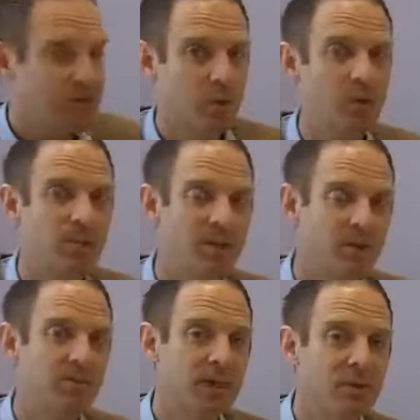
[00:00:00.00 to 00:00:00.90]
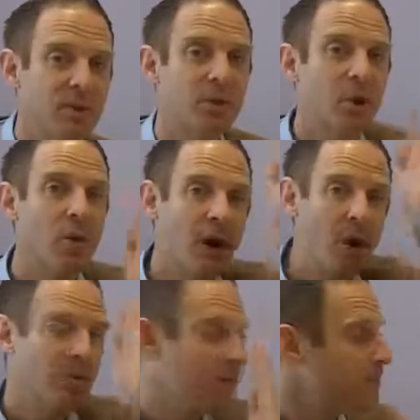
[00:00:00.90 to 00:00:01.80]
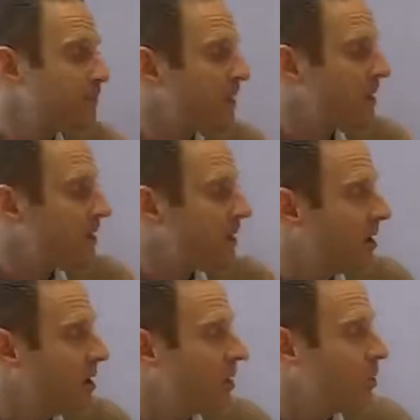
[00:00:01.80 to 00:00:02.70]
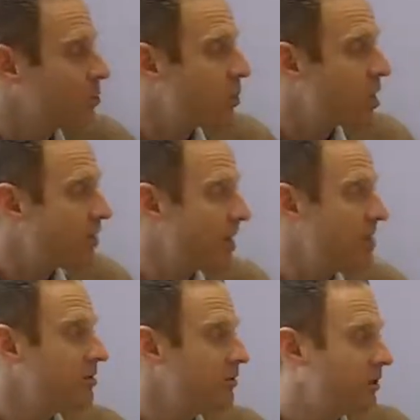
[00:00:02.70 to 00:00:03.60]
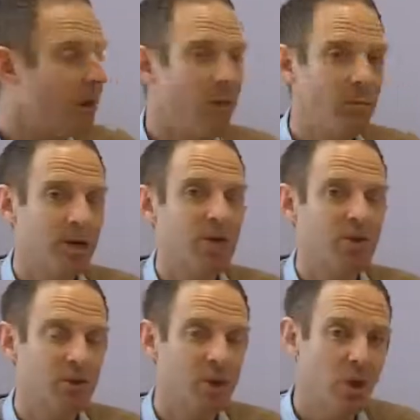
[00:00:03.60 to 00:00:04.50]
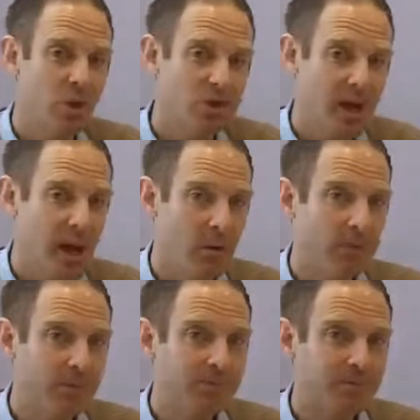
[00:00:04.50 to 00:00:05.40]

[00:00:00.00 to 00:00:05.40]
This means to go up. A drop and a fall means to go down.